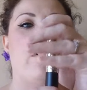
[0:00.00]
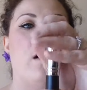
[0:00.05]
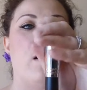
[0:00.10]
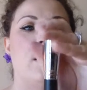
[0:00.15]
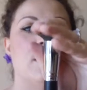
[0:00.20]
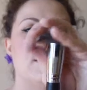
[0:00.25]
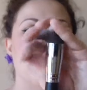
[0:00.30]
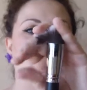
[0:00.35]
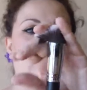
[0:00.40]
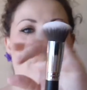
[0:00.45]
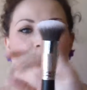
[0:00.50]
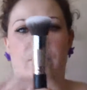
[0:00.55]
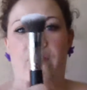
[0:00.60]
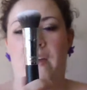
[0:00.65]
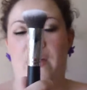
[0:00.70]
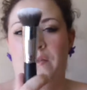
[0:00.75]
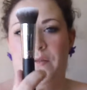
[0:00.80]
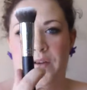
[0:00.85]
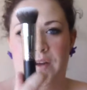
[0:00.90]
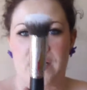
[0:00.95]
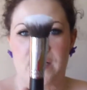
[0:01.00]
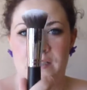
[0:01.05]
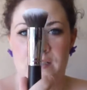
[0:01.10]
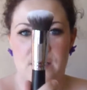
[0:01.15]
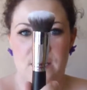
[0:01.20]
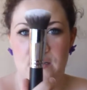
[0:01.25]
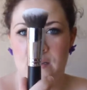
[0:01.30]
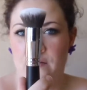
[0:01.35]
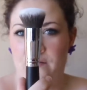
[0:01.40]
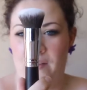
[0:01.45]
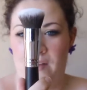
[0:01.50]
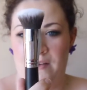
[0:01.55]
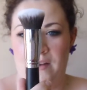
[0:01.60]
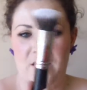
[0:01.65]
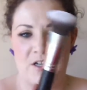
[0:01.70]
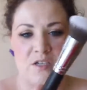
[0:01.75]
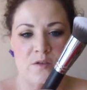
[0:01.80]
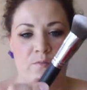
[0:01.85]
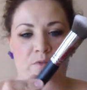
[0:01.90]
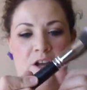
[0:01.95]
all-time favorite
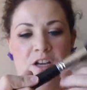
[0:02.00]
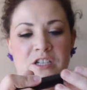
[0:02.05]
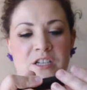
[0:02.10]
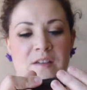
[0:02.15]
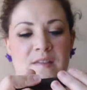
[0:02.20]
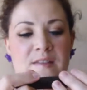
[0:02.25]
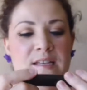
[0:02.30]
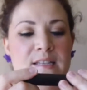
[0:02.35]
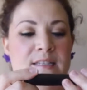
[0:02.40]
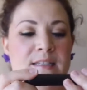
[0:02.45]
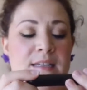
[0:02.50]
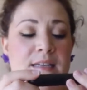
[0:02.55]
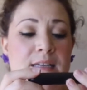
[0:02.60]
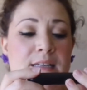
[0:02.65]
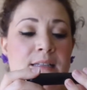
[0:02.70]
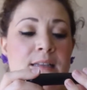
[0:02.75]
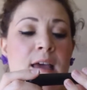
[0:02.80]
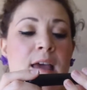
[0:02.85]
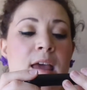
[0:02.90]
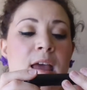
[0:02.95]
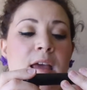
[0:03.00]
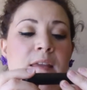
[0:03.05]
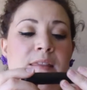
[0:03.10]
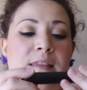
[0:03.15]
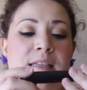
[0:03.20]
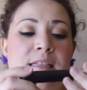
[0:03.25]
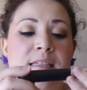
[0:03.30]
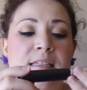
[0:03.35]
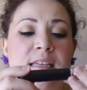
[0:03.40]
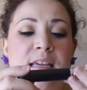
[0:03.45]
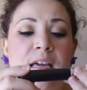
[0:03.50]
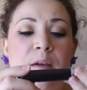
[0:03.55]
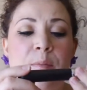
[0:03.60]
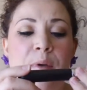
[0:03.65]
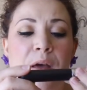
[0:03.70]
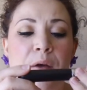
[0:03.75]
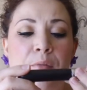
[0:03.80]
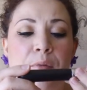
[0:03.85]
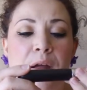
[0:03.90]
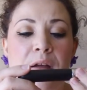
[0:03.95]
foundation brush, and this is the
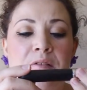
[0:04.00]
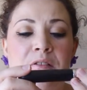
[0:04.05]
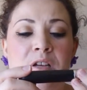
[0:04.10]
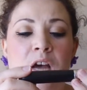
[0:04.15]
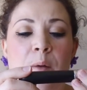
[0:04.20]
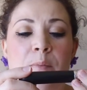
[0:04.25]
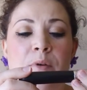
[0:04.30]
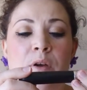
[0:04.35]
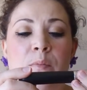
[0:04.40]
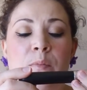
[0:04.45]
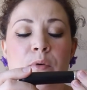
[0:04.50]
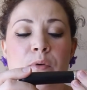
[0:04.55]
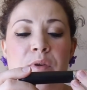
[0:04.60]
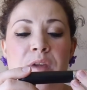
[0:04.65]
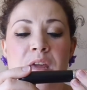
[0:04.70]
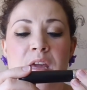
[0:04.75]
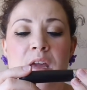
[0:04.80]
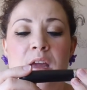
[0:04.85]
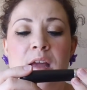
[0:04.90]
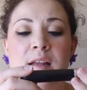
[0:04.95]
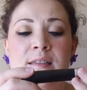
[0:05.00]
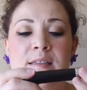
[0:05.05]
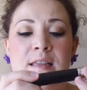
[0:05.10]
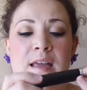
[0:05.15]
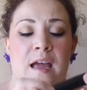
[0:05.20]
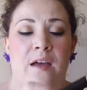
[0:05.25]
Sigma Round Top Kabuki. It's the